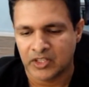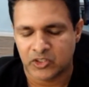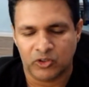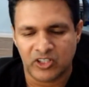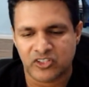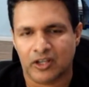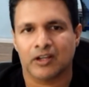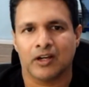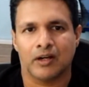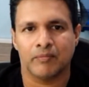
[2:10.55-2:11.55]

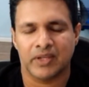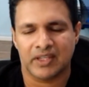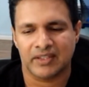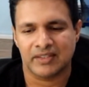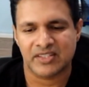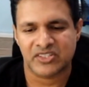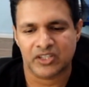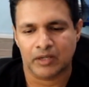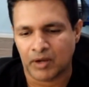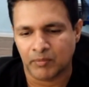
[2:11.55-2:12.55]
Tokens.com is
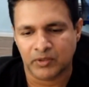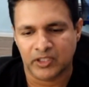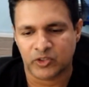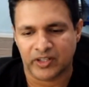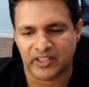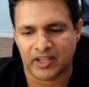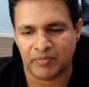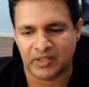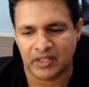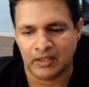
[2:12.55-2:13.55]
a publicly traded
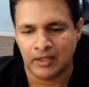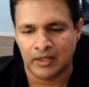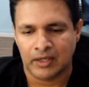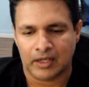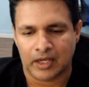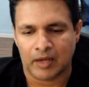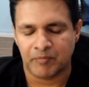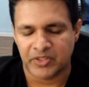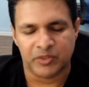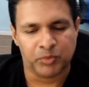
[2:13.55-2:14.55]
company
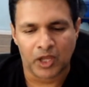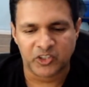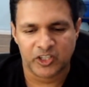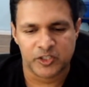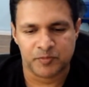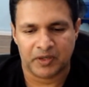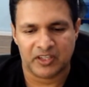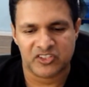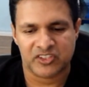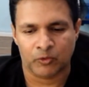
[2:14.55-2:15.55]
um, in the blockchain
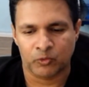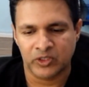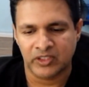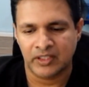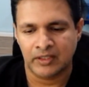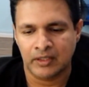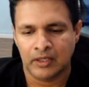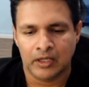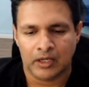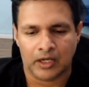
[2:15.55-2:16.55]
space that really
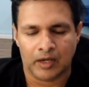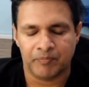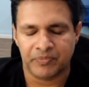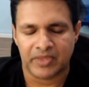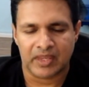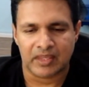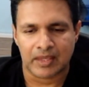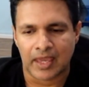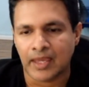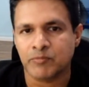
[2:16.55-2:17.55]
um,
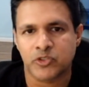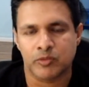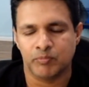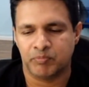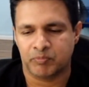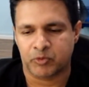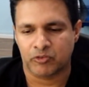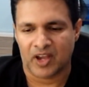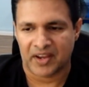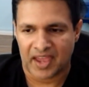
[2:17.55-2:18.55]
aims to
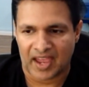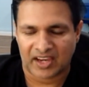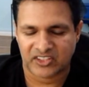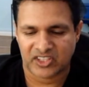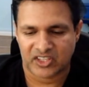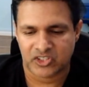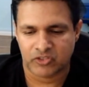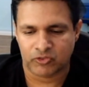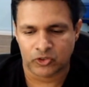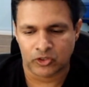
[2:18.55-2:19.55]
provide
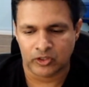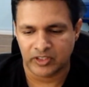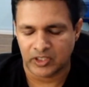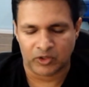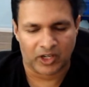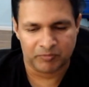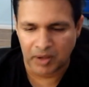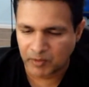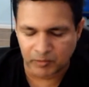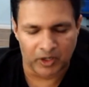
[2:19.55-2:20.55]
access for, you know, kind of
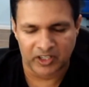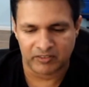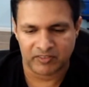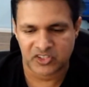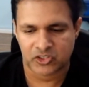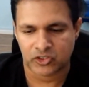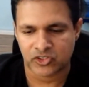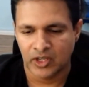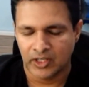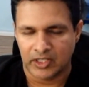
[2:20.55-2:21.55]
public market investors
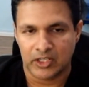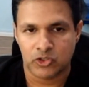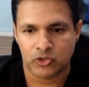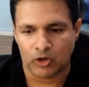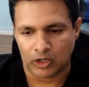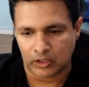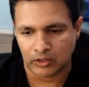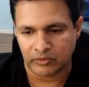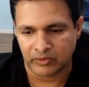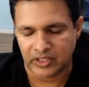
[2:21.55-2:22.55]
into
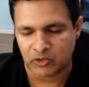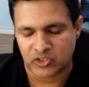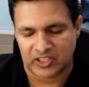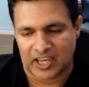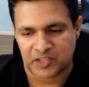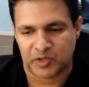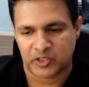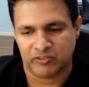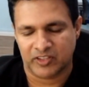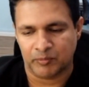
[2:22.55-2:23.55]
all interesting aspects
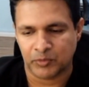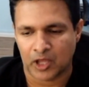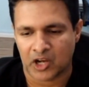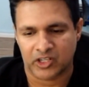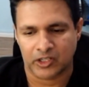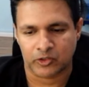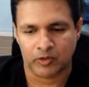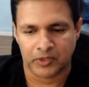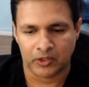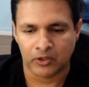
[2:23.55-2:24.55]
of kind of blockchain and
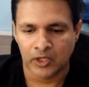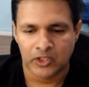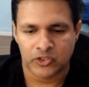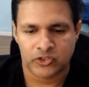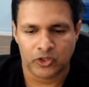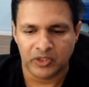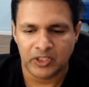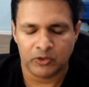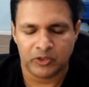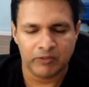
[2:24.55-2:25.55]
crypto. So
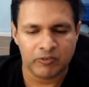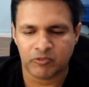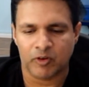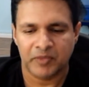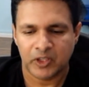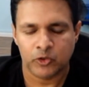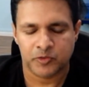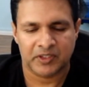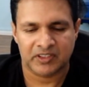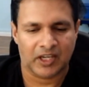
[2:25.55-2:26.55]
you, even for me, who's
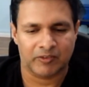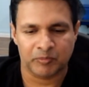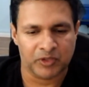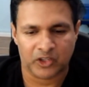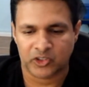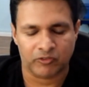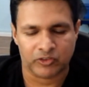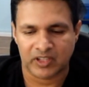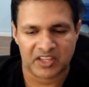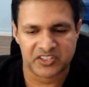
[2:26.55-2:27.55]
been kind of in blockchain for
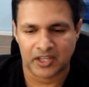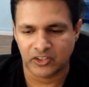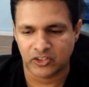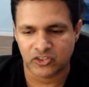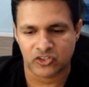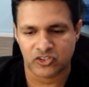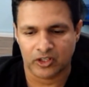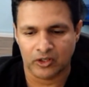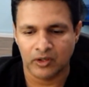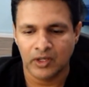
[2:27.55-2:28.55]
the last 10 years or
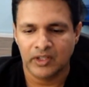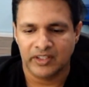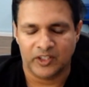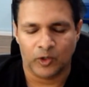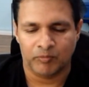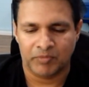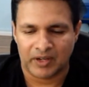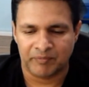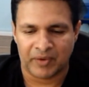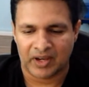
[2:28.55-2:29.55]
so, you know, bu
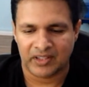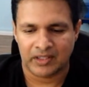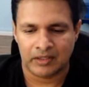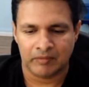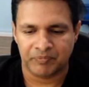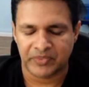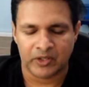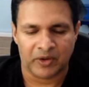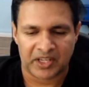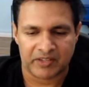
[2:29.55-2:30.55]
buying, you
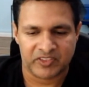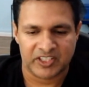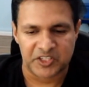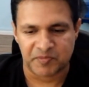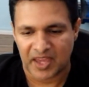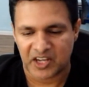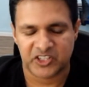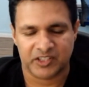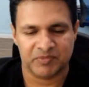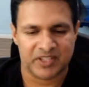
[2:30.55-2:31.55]
know, NFTs,
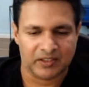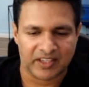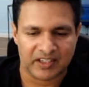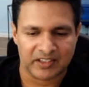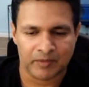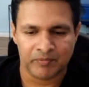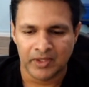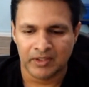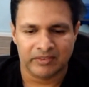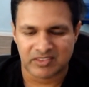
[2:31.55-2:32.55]
managing and delegating them
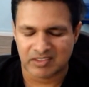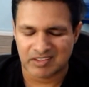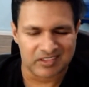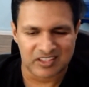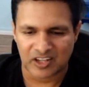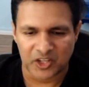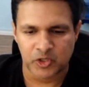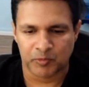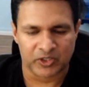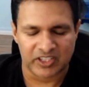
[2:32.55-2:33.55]
it's, not
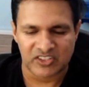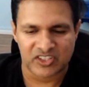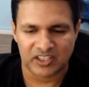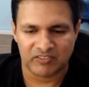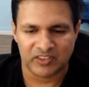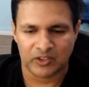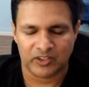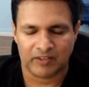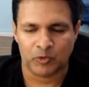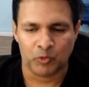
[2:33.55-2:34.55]
super easy. You know,
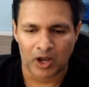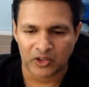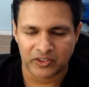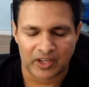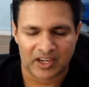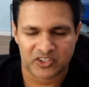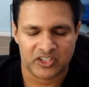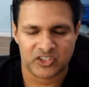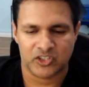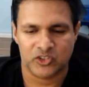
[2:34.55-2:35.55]
you have the wallet dash
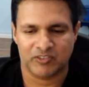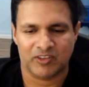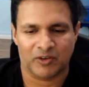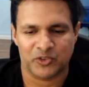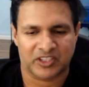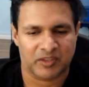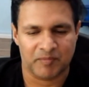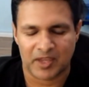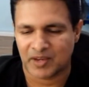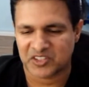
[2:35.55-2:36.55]
issues. You've always got the
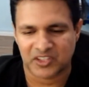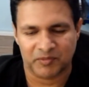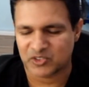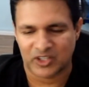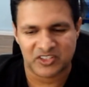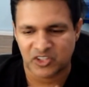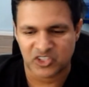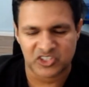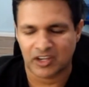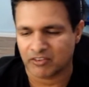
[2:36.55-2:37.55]
MetaMask updates, right? So it's
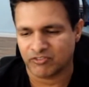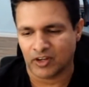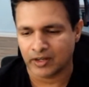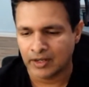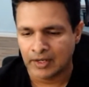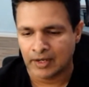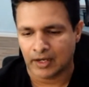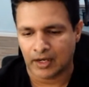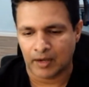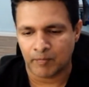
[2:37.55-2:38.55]
just not fun.
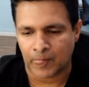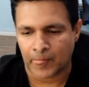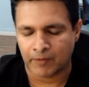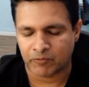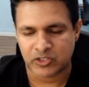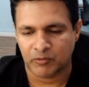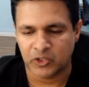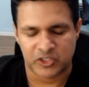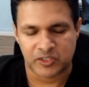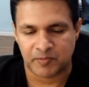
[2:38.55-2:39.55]
Um, and for someone who
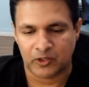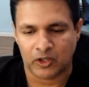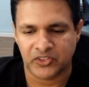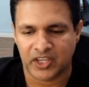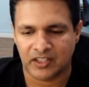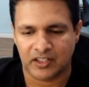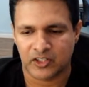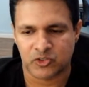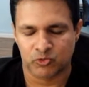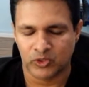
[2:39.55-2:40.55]
doesn't spend all day in it,
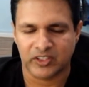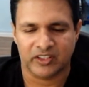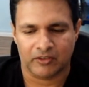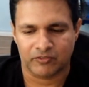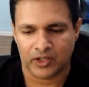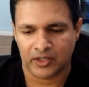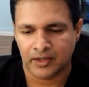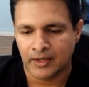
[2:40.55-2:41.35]
it's really not fun.